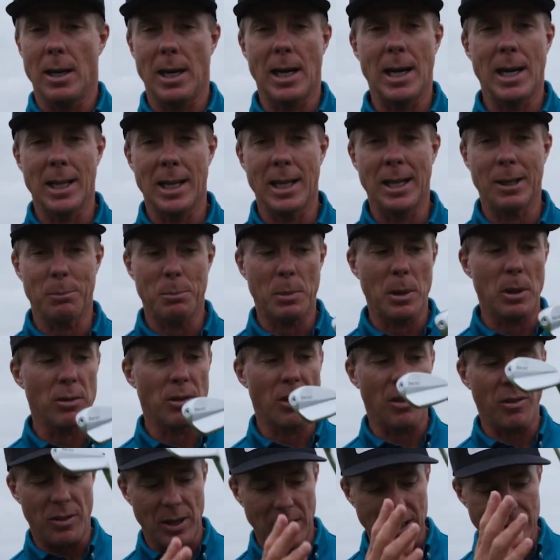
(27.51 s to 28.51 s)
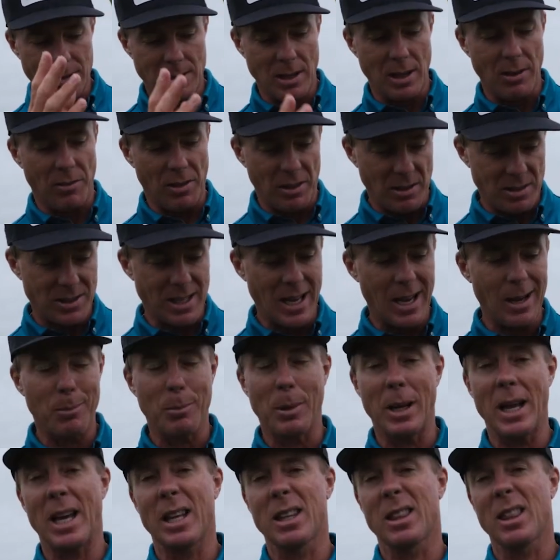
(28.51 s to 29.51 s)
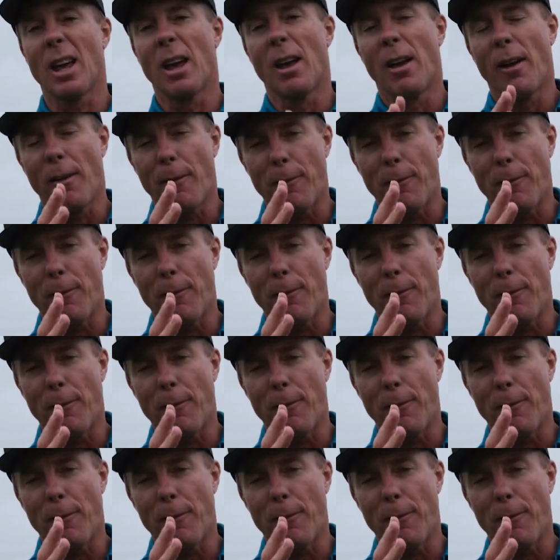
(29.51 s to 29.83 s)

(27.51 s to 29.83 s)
I'll hit both of these. They're the same length,